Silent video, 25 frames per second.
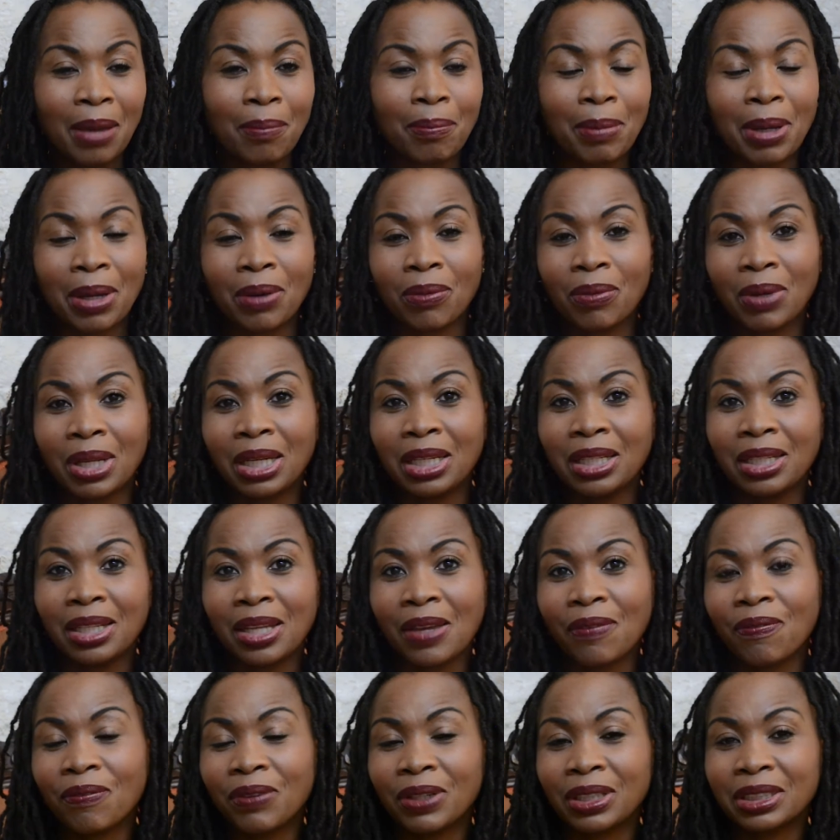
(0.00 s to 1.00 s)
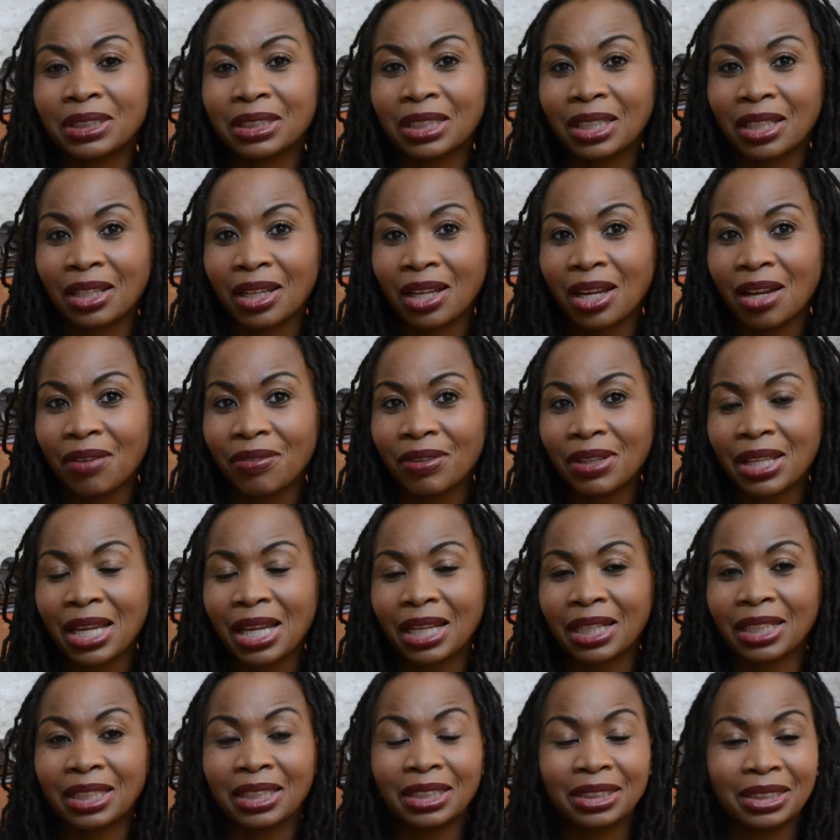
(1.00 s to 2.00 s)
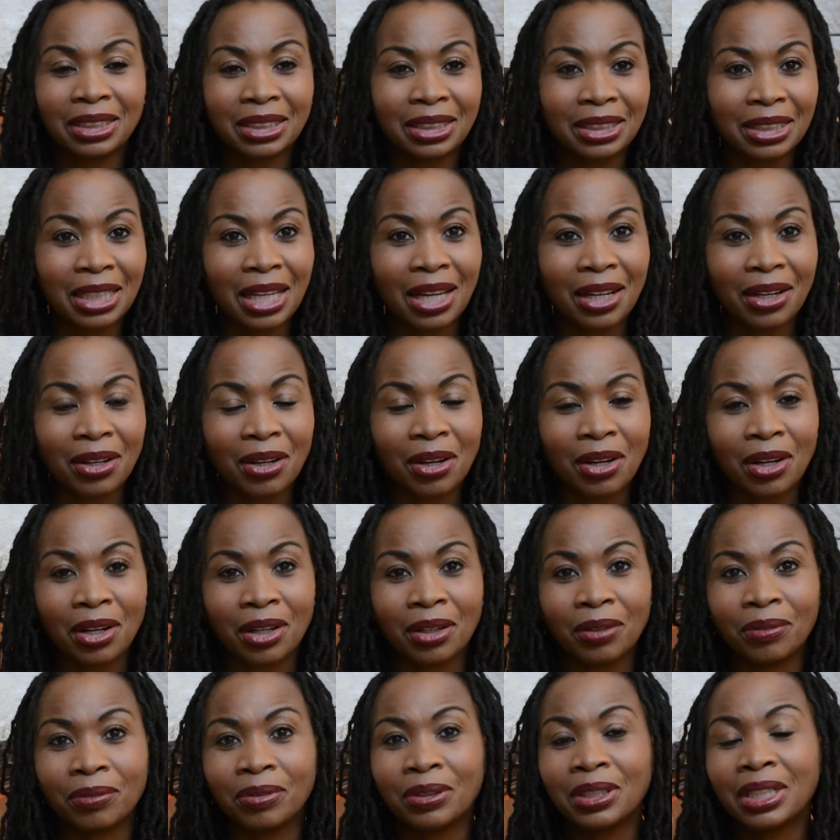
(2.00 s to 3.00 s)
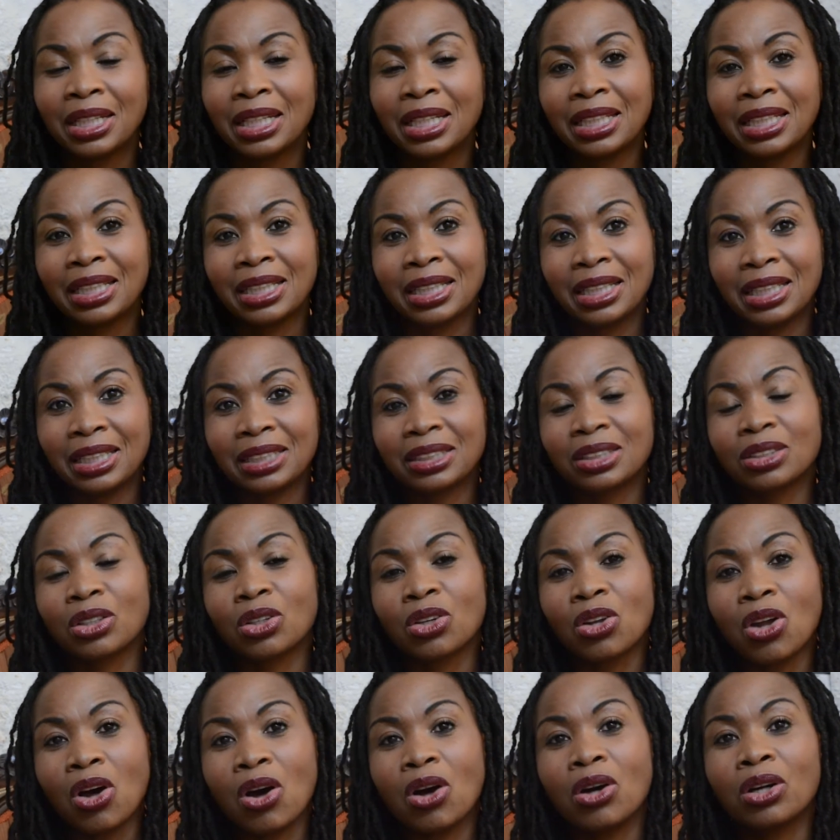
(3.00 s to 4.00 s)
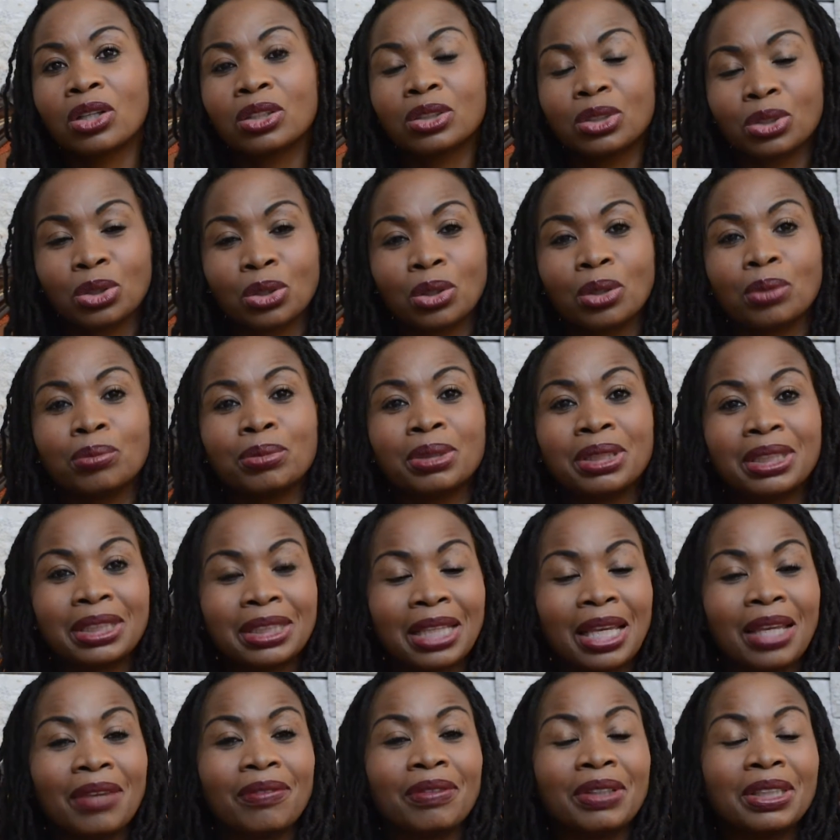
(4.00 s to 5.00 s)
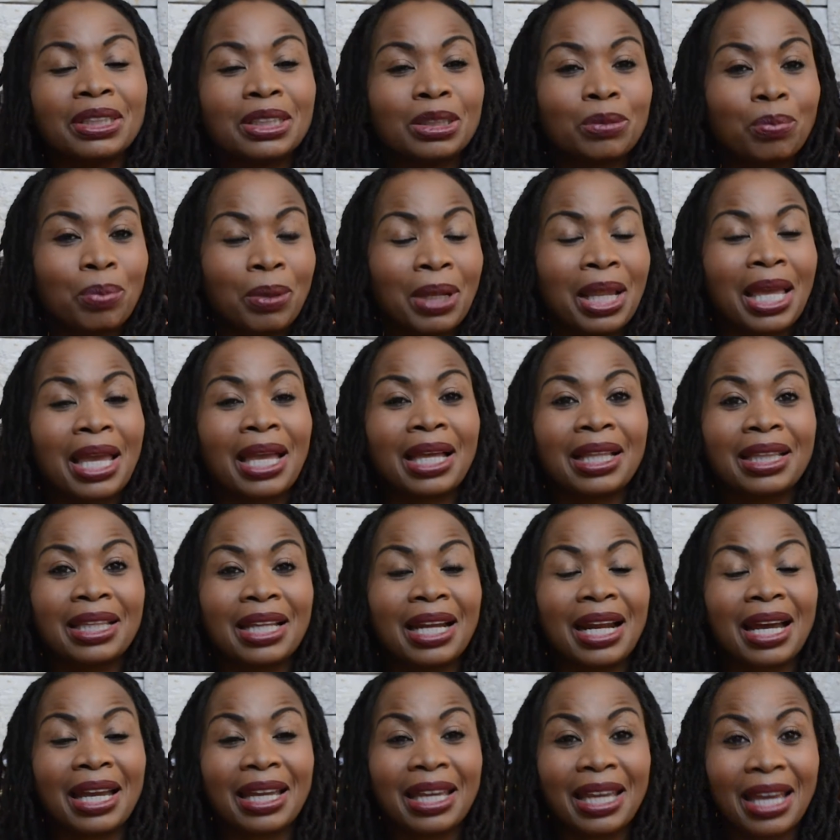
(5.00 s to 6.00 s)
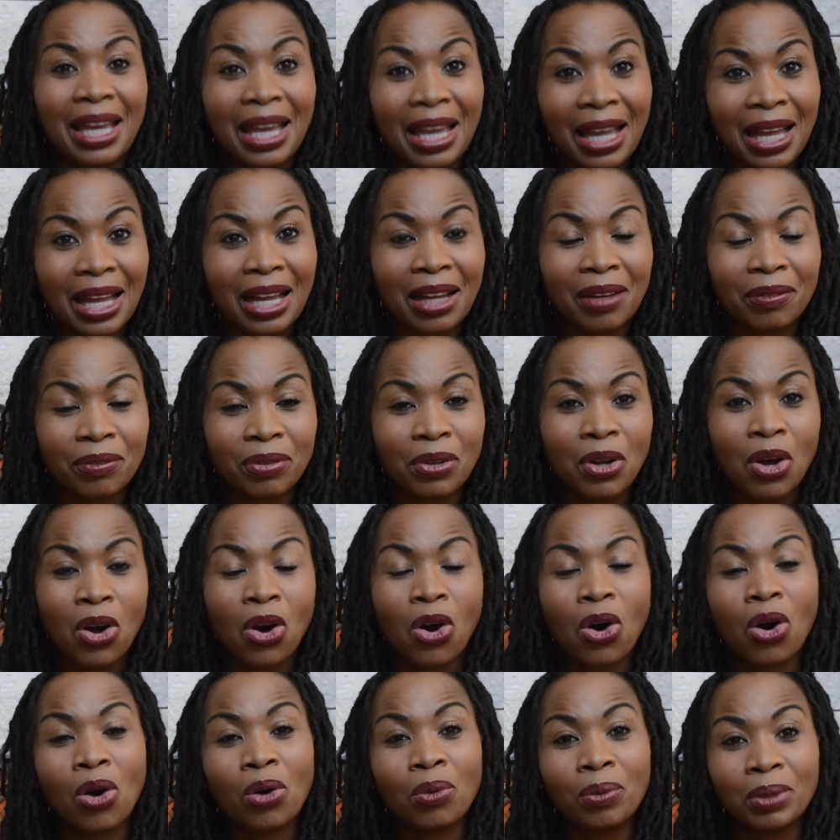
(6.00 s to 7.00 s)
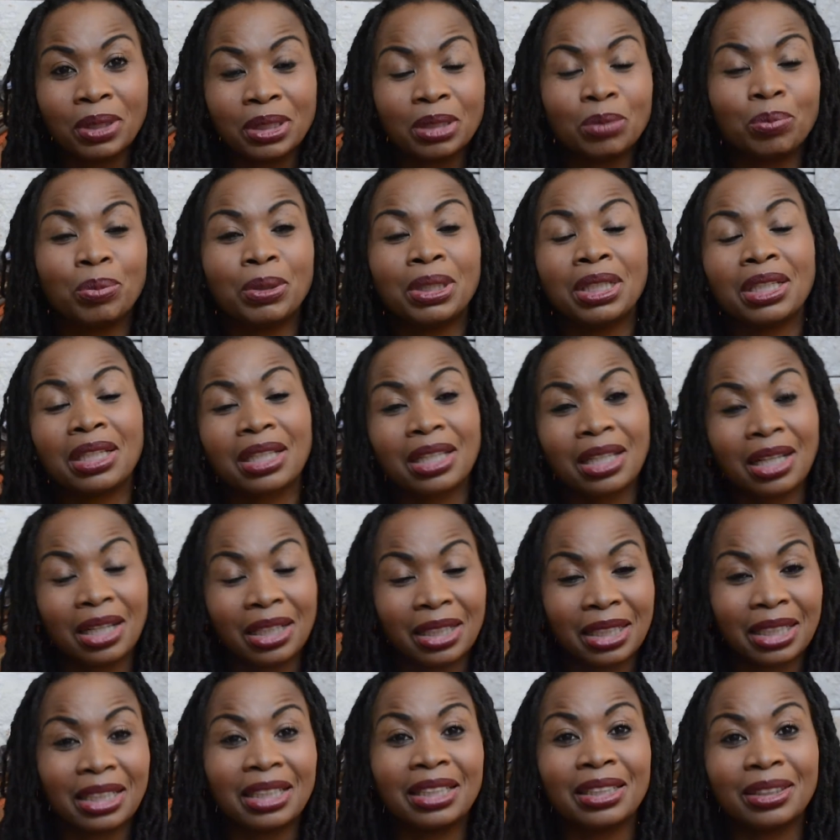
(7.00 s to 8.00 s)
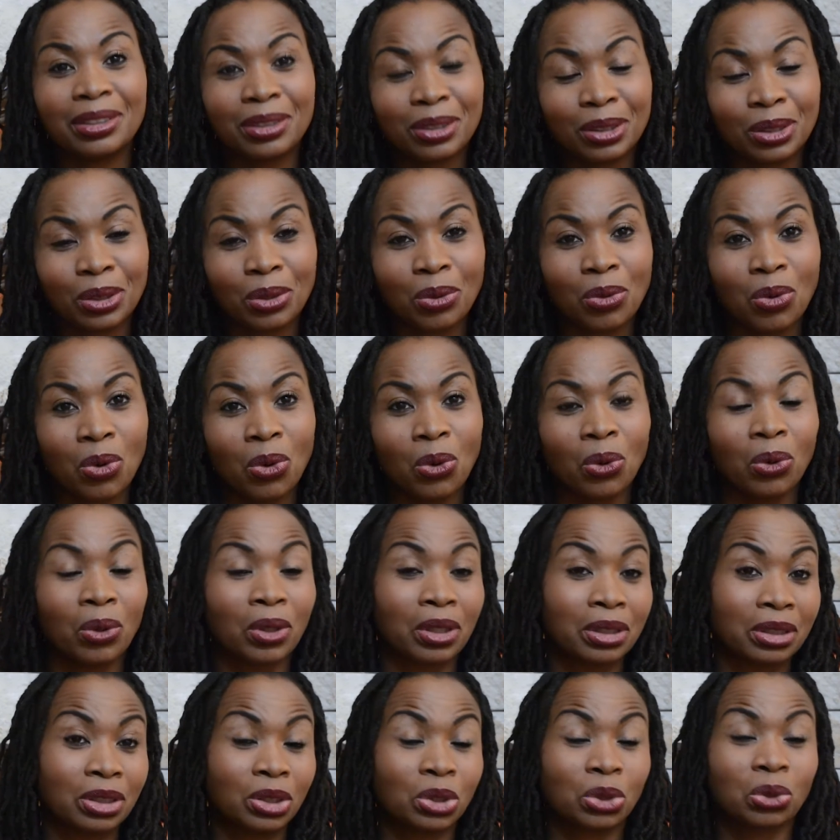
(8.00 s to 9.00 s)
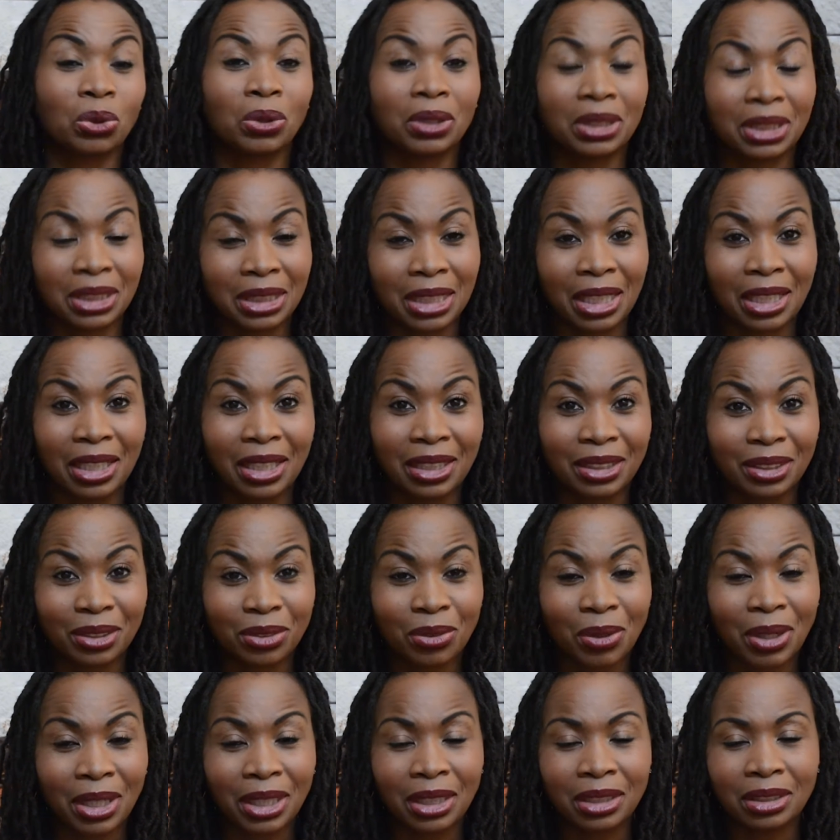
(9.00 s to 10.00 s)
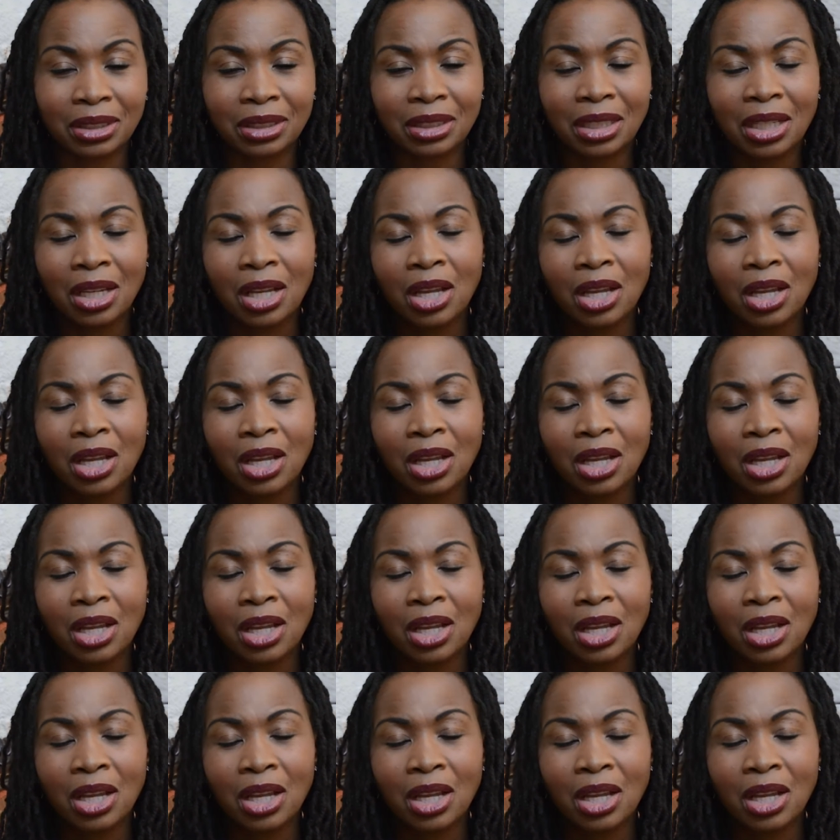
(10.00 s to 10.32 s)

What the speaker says: my rainy day fund can cover that instead of this long-term savings plan that I have always being cut into or shortchanged, right?